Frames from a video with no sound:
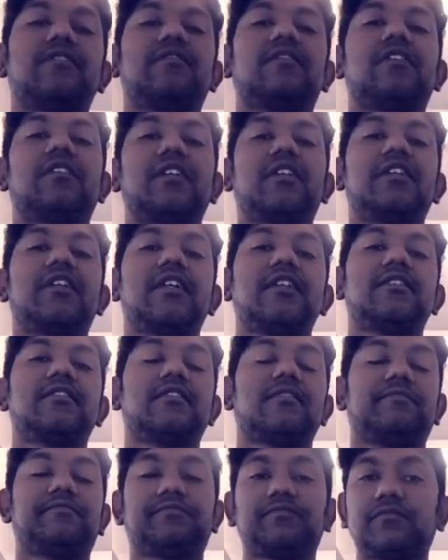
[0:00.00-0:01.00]
30 days
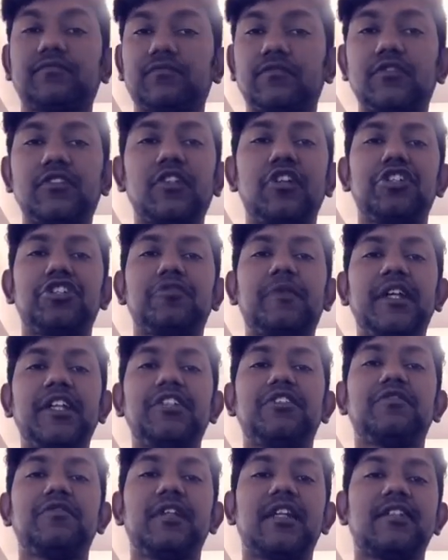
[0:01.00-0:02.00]
or
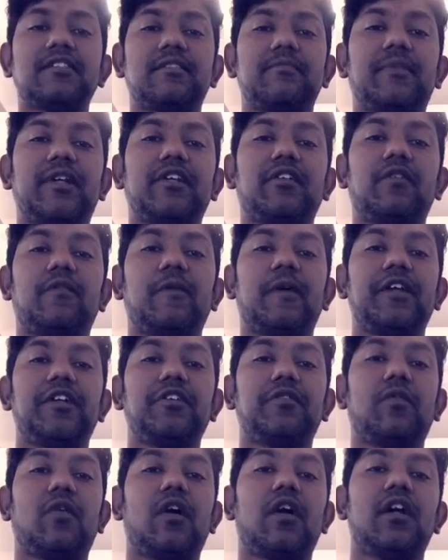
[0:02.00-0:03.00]
22 days, depending on where
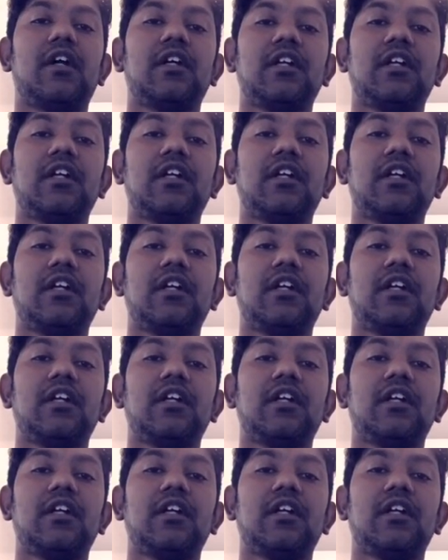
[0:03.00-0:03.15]
you are,